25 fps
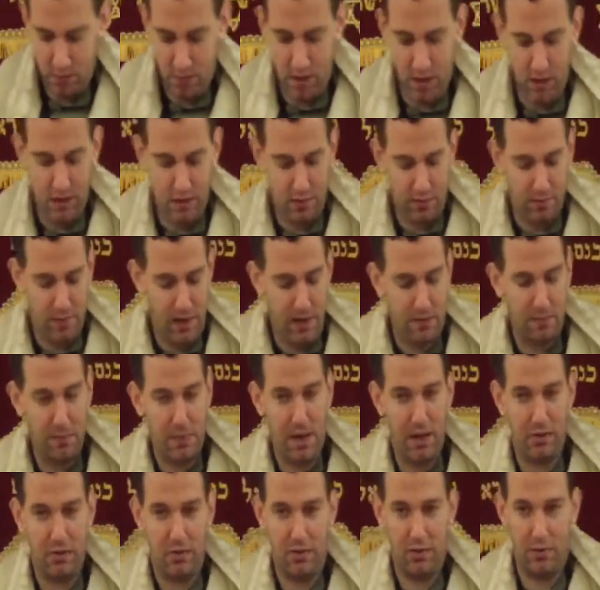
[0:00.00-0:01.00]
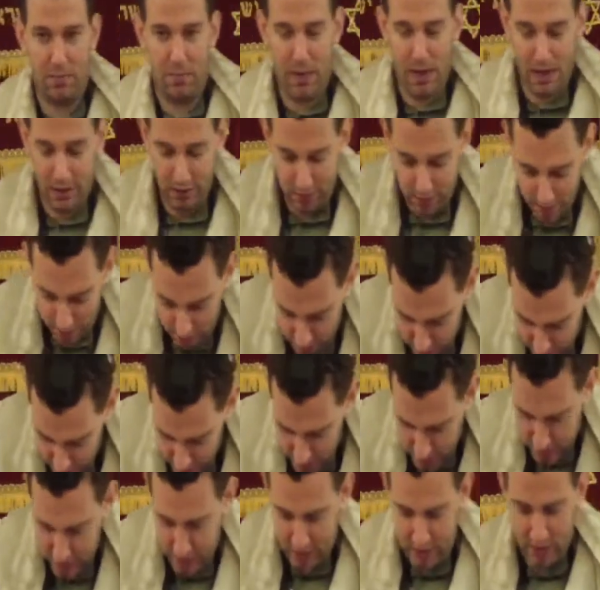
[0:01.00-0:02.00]
What is meant by responsive
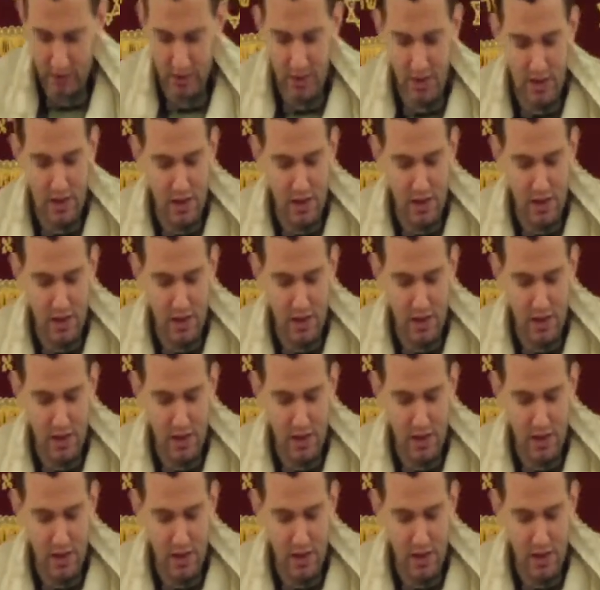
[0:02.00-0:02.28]
wailing?